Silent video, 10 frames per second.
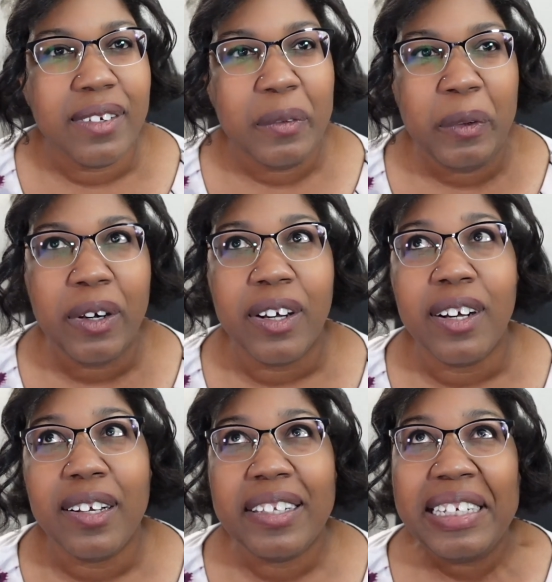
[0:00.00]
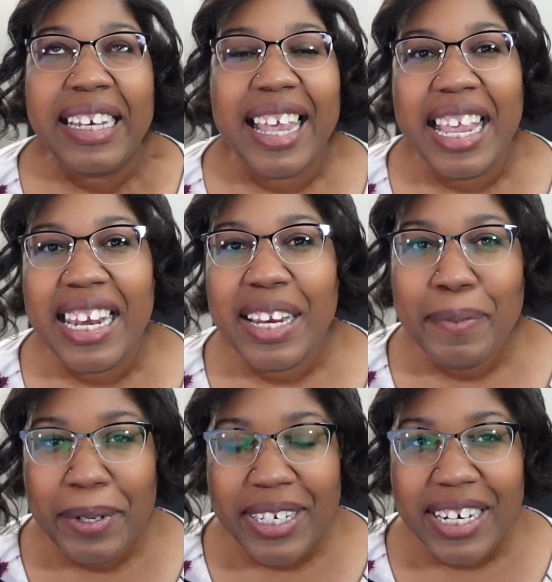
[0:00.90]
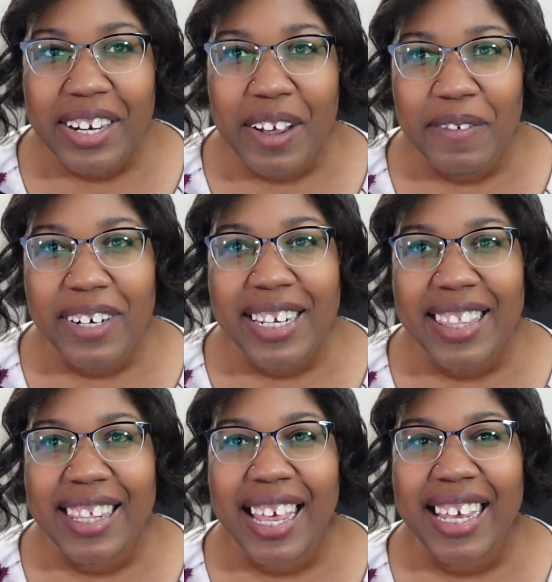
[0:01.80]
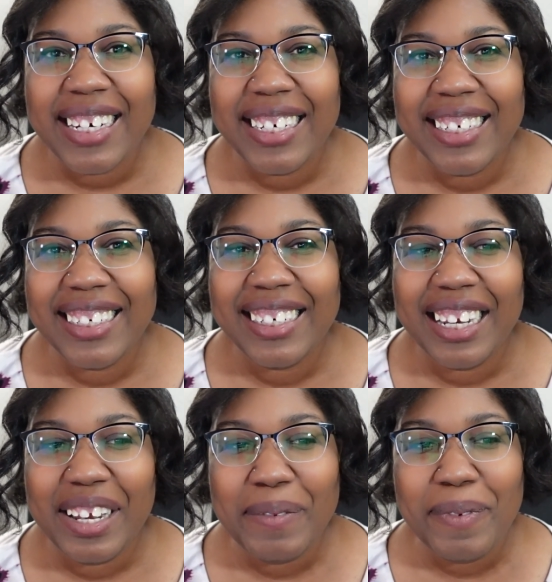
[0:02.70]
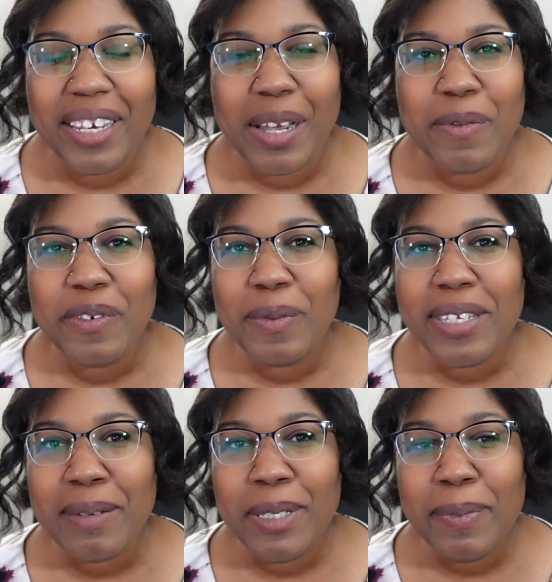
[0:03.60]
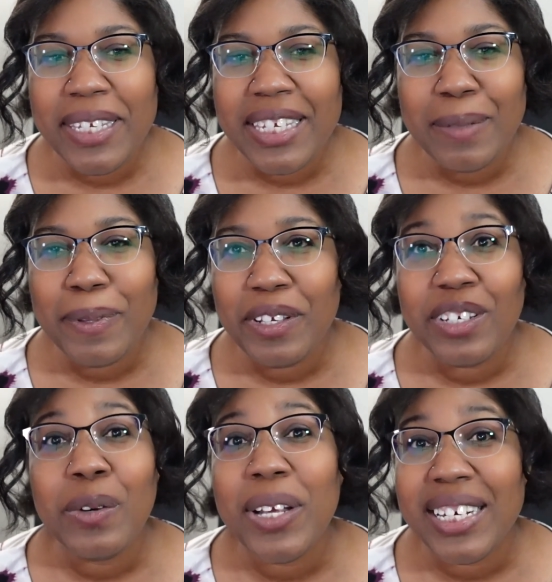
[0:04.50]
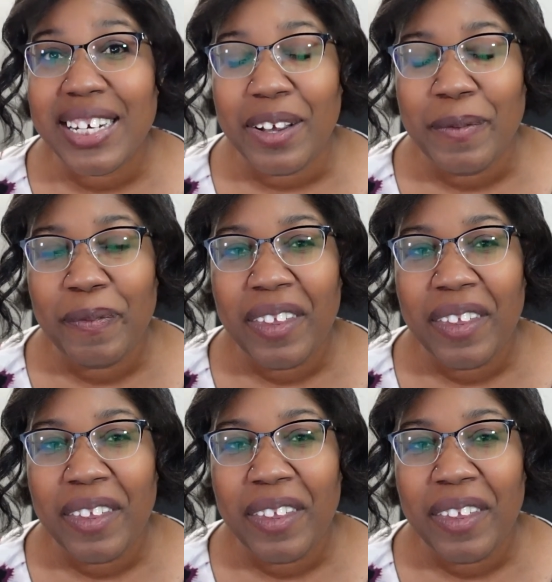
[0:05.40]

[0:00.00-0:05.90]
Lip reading: we're 80% confident that it comes from the same species, but there's no way to tell